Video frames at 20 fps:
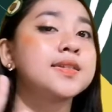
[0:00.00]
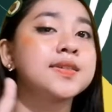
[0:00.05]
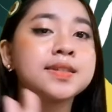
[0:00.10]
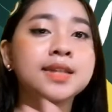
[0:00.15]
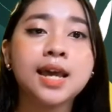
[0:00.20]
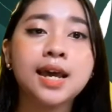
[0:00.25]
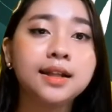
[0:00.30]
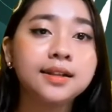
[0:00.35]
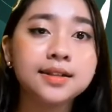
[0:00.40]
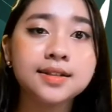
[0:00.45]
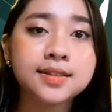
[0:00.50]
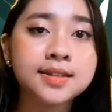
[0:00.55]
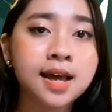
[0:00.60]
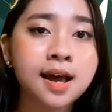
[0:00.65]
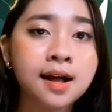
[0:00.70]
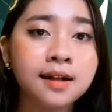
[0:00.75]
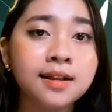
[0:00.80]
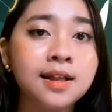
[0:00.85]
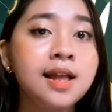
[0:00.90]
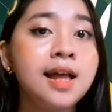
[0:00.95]

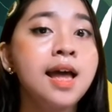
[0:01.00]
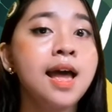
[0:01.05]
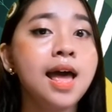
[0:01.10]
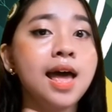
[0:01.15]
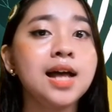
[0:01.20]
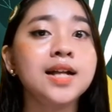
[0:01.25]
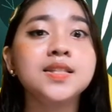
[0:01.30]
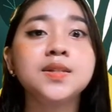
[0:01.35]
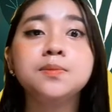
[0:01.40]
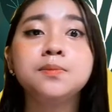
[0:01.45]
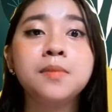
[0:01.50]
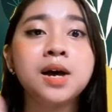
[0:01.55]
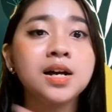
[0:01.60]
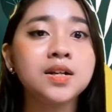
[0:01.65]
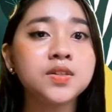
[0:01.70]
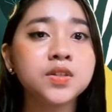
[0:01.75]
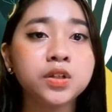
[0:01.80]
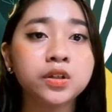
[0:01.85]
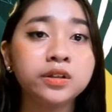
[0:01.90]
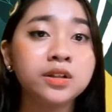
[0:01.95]
skeletal and
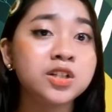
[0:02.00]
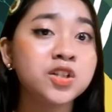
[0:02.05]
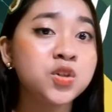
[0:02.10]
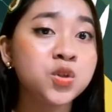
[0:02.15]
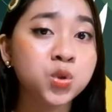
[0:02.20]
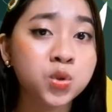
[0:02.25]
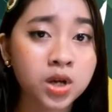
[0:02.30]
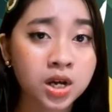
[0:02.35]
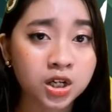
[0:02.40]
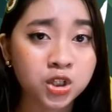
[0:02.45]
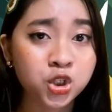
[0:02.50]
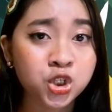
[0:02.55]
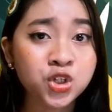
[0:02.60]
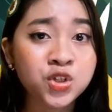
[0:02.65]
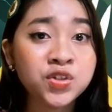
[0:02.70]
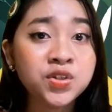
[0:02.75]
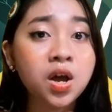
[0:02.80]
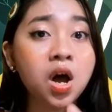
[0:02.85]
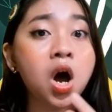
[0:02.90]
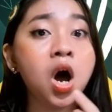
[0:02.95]
muscular
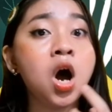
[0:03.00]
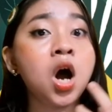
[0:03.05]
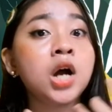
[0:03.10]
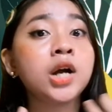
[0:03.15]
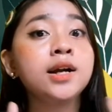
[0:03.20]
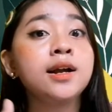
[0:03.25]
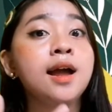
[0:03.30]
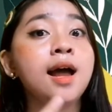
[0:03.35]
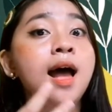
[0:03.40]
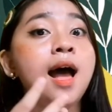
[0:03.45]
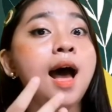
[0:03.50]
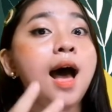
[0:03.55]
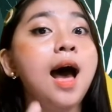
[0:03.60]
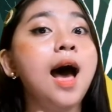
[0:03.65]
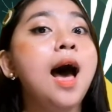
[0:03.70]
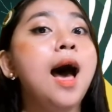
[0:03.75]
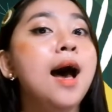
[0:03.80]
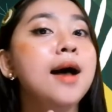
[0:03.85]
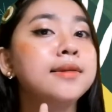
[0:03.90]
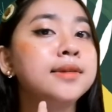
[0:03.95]
structures are
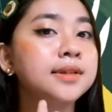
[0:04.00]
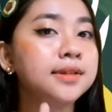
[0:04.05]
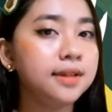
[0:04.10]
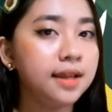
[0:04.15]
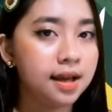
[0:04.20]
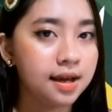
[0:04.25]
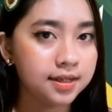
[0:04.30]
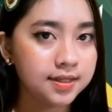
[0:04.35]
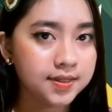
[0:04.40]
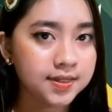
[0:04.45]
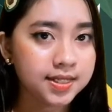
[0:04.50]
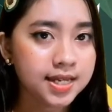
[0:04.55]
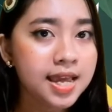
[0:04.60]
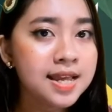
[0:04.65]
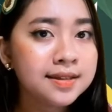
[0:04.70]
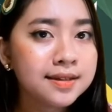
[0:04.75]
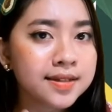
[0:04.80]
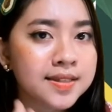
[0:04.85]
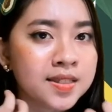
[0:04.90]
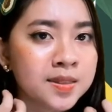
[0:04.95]
analyzed
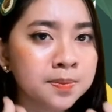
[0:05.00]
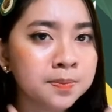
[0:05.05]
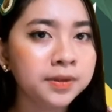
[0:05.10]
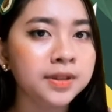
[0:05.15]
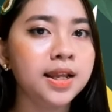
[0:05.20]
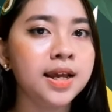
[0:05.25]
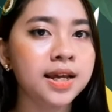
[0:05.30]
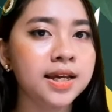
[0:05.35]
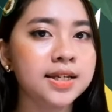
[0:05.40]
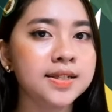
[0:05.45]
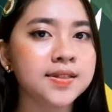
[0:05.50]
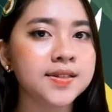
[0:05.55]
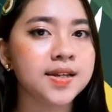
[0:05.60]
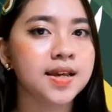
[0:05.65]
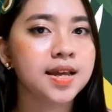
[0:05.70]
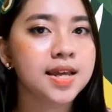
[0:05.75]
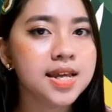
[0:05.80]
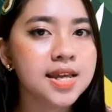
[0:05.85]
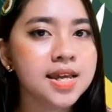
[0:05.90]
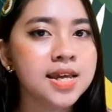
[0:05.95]
and explained
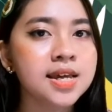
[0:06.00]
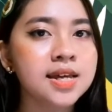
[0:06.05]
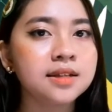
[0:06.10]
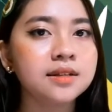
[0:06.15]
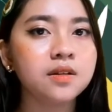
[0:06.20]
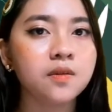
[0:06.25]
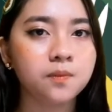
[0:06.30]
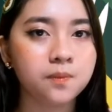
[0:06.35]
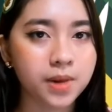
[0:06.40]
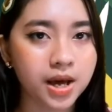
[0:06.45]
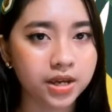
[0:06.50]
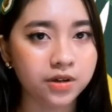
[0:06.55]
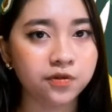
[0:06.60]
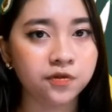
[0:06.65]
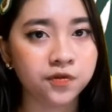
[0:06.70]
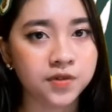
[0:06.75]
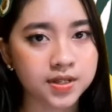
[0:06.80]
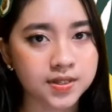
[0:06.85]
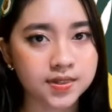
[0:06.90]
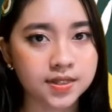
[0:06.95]
in
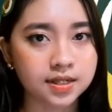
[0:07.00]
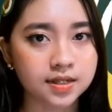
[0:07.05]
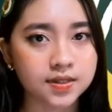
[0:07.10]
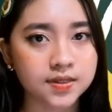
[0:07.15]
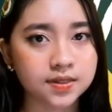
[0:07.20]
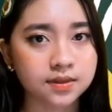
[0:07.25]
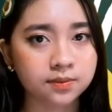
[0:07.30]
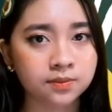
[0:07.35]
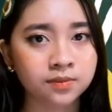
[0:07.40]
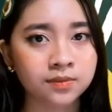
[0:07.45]
biophysics.